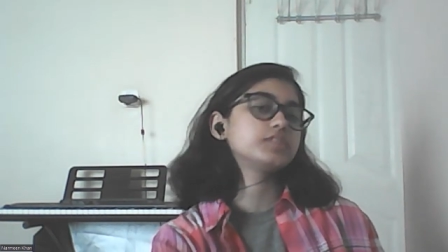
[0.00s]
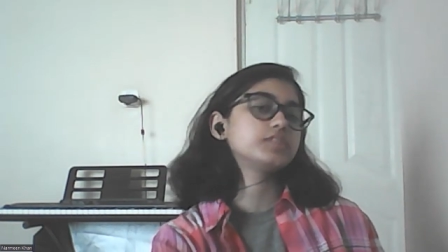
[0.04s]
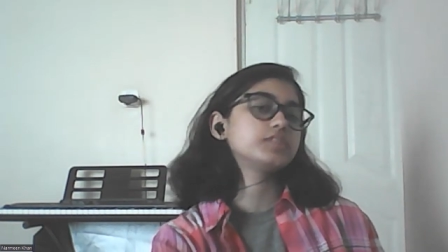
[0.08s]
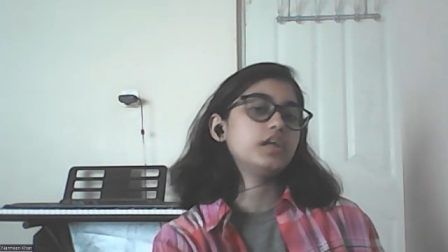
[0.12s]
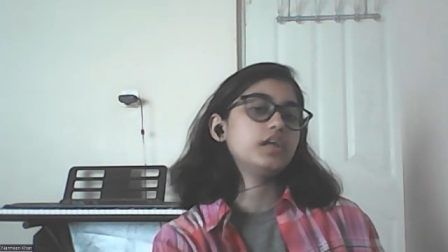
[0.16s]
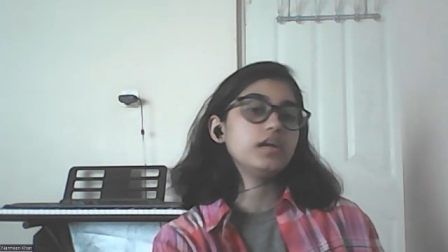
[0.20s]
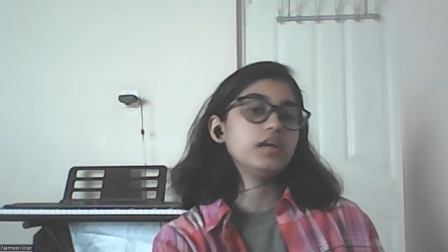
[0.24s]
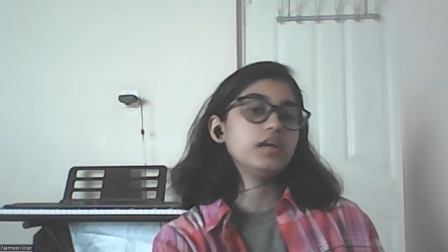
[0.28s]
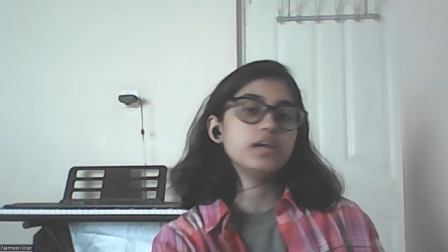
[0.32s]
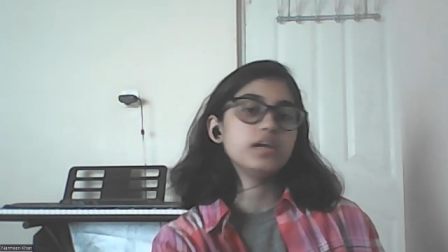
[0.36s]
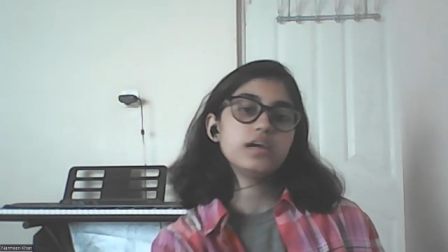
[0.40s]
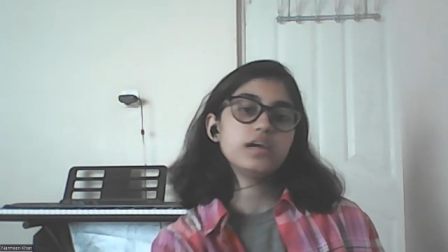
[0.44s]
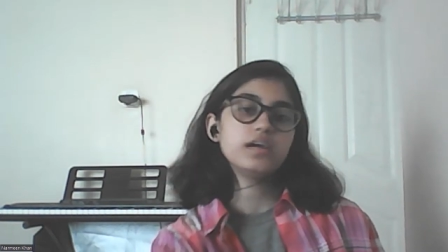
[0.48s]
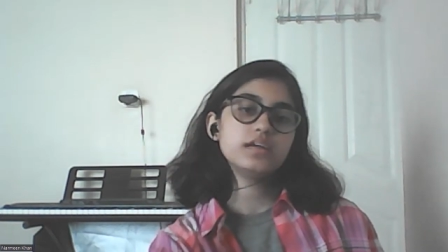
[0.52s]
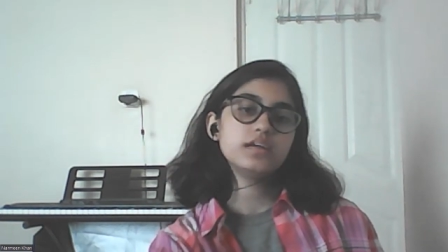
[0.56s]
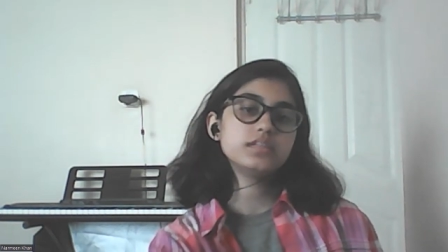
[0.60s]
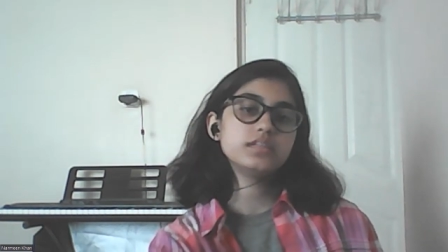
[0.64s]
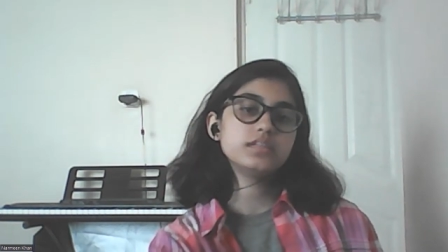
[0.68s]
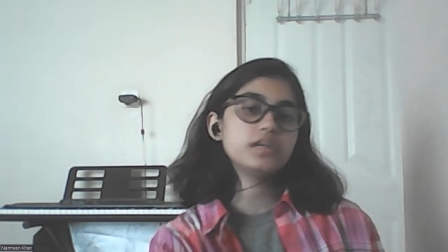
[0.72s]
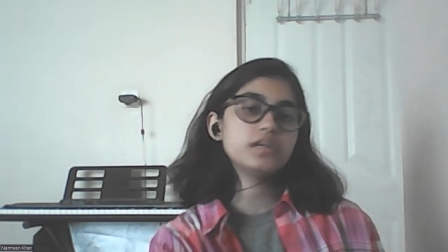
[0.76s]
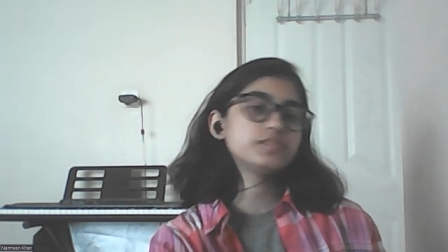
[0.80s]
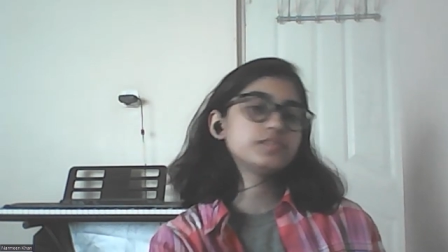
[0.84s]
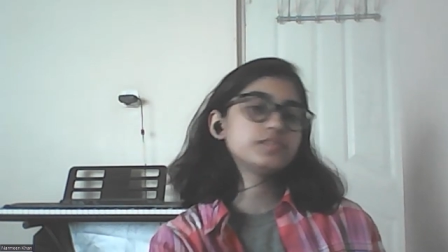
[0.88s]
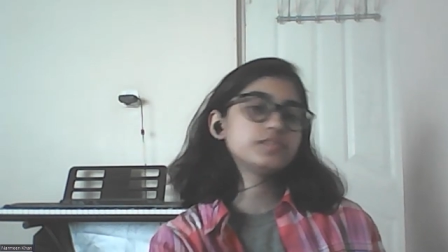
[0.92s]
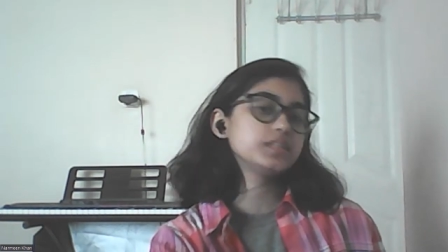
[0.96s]
study
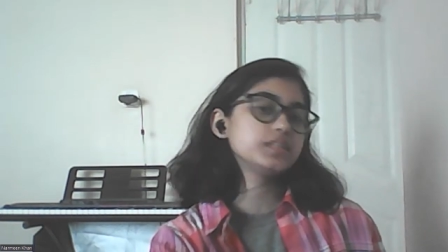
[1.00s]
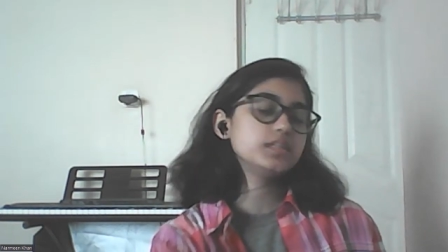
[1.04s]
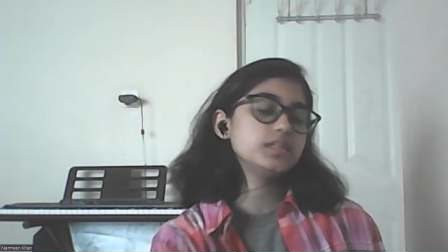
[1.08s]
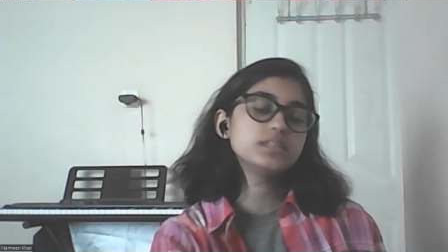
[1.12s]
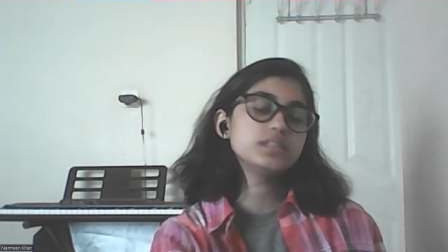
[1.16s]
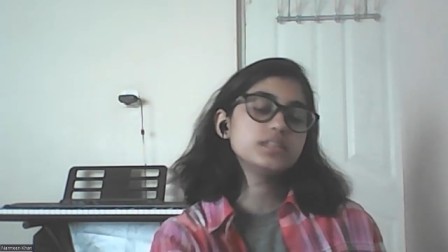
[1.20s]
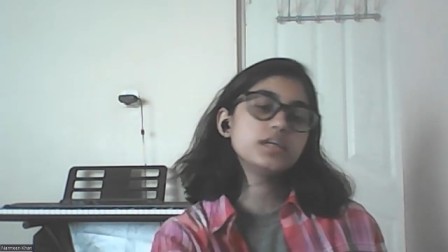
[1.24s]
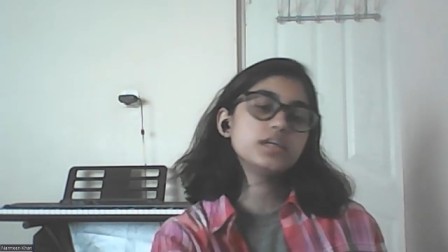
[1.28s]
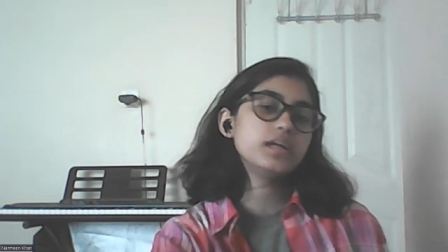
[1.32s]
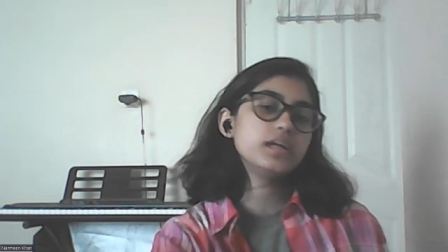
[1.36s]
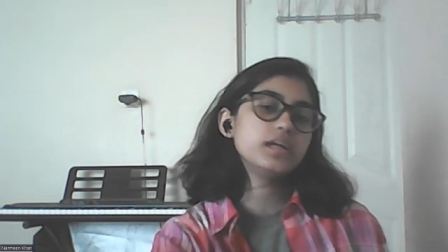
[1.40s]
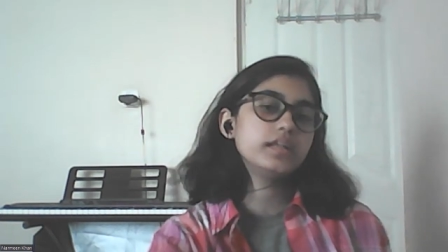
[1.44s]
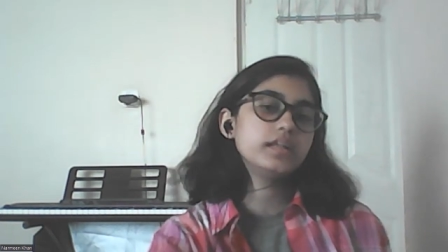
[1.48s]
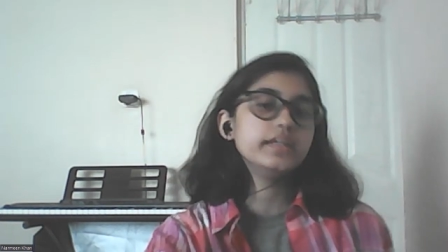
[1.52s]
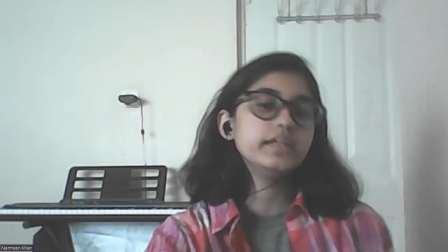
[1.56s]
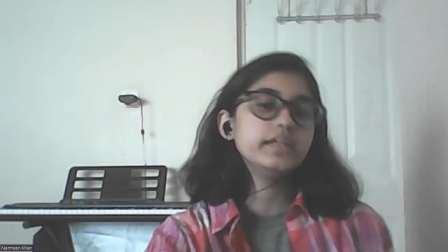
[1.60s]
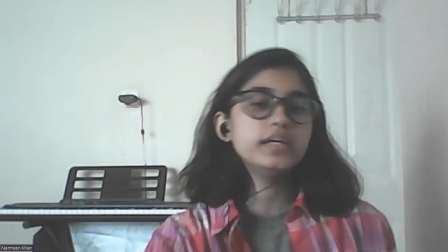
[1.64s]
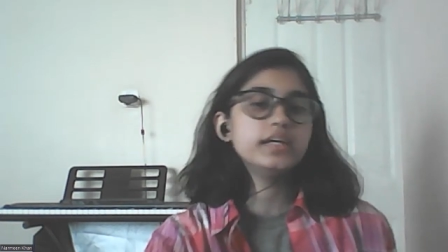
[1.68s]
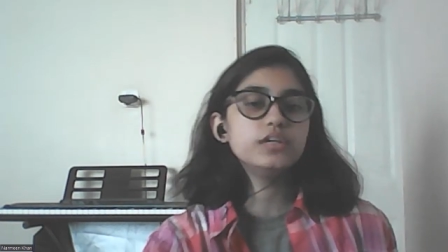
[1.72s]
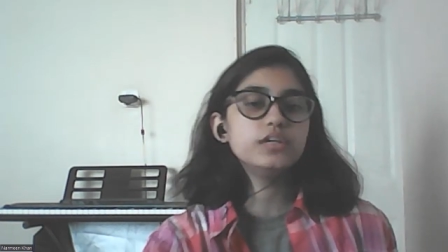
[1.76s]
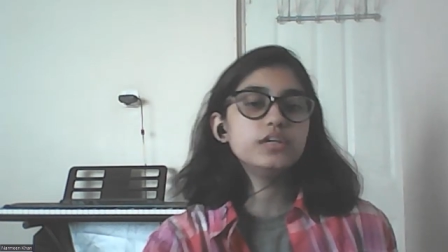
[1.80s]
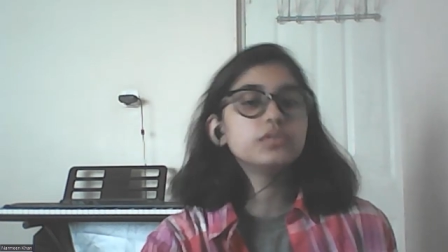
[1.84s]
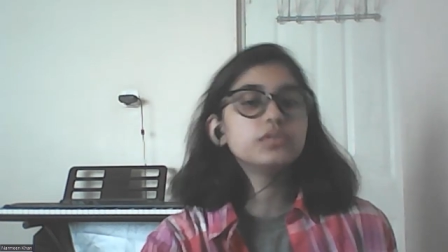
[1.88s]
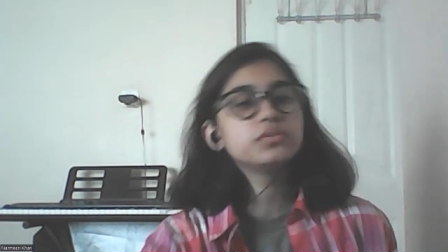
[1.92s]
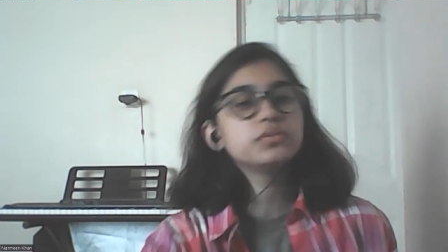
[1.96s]
self study is going to
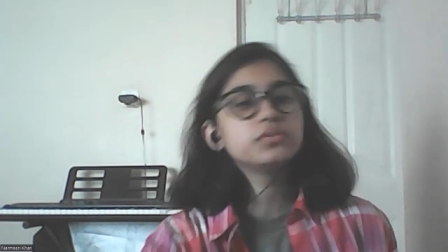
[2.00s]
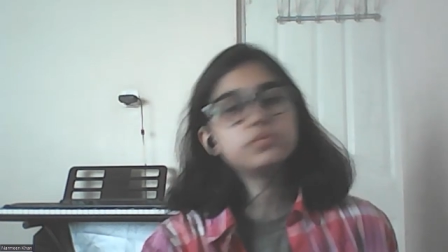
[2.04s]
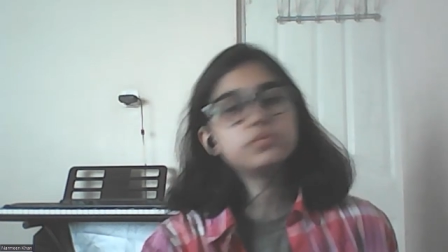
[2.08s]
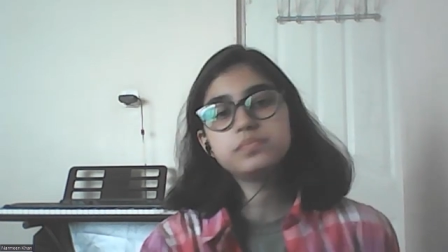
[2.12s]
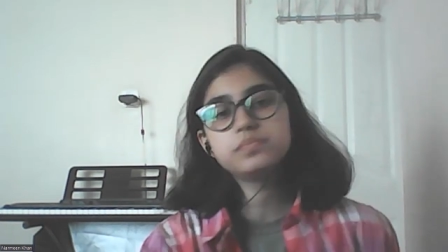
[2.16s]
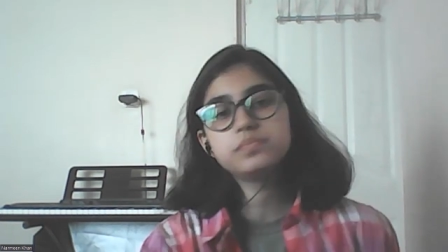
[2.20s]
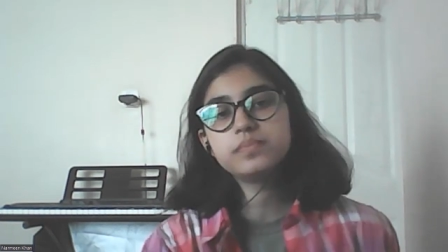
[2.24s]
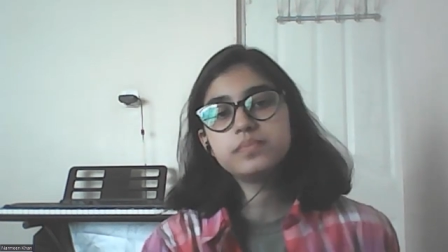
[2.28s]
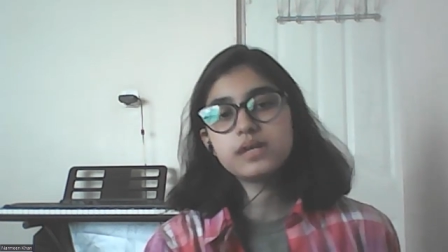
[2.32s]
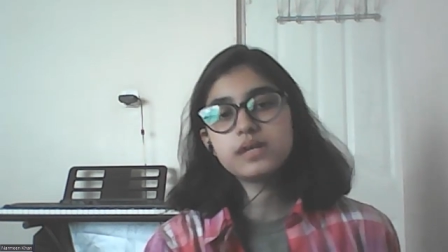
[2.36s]
lead you to